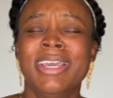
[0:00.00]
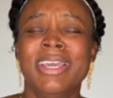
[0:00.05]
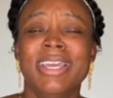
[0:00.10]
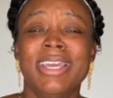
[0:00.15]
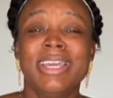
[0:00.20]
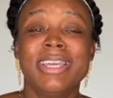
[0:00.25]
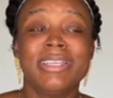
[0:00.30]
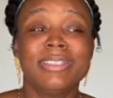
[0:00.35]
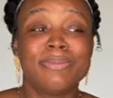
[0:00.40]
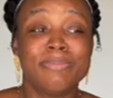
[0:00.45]

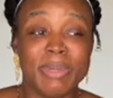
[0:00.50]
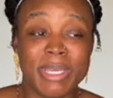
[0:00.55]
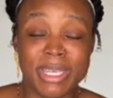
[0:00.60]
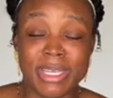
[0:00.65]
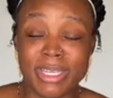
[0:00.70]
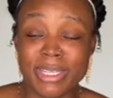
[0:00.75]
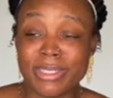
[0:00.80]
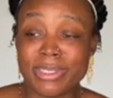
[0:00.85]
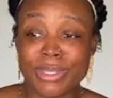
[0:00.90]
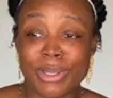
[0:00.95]
He's
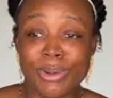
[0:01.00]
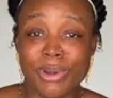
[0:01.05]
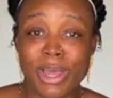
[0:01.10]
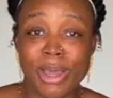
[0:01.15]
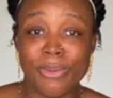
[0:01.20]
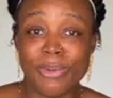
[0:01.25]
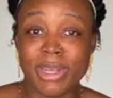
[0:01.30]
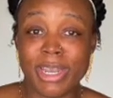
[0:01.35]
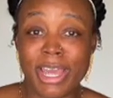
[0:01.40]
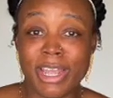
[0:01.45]
big, so
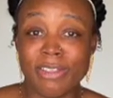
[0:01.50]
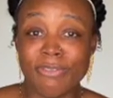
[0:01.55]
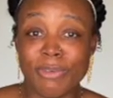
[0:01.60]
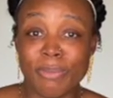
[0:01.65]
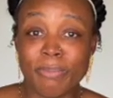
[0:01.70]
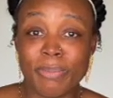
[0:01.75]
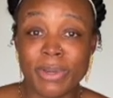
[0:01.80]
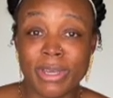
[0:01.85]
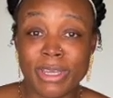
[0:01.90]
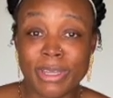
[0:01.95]
I would not
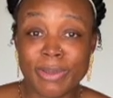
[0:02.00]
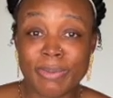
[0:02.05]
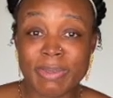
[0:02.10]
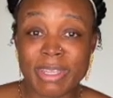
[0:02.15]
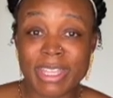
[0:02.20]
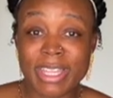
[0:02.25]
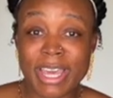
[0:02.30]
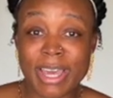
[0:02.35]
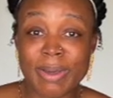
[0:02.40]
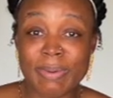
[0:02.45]
even put him
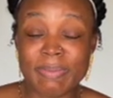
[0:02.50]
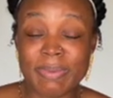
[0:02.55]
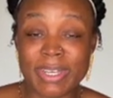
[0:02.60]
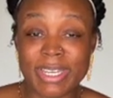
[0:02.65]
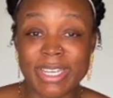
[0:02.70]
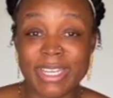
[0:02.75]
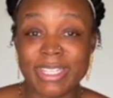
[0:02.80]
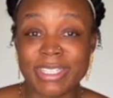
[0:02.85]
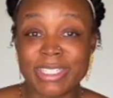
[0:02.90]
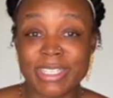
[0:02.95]
in that.
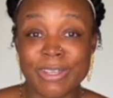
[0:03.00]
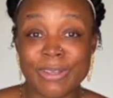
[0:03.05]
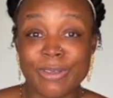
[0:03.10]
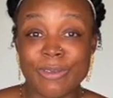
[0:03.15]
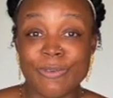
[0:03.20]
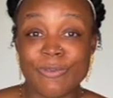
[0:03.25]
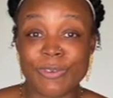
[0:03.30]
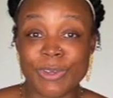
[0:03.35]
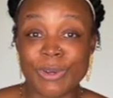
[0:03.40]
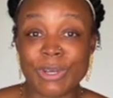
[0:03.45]
But until
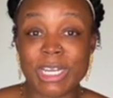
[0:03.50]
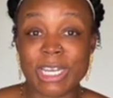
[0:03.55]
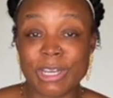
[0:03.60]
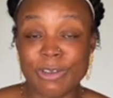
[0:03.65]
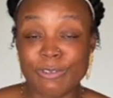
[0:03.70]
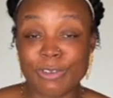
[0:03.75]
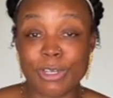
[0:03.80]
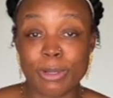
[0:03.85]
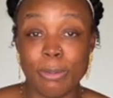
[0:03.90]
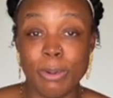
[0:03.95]
you feel
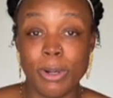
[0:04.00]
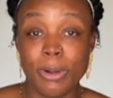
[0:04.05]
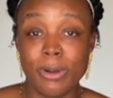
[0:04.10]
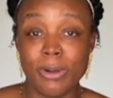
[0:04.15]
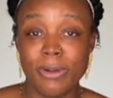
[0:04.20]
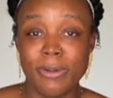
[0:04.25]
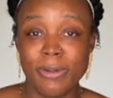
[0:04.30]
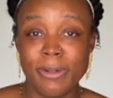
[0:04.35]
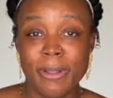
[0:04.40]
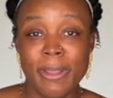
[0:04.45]

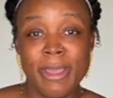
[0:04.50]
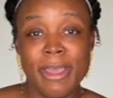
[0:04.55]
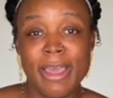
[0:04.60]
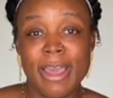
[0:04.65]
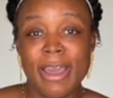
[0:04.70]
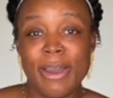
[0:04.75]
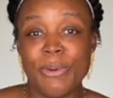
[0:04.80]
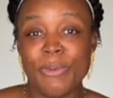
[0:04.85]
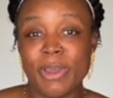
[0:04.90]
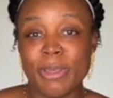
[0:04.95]
comfortable
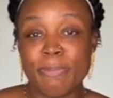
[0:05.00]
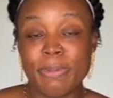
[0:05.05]
with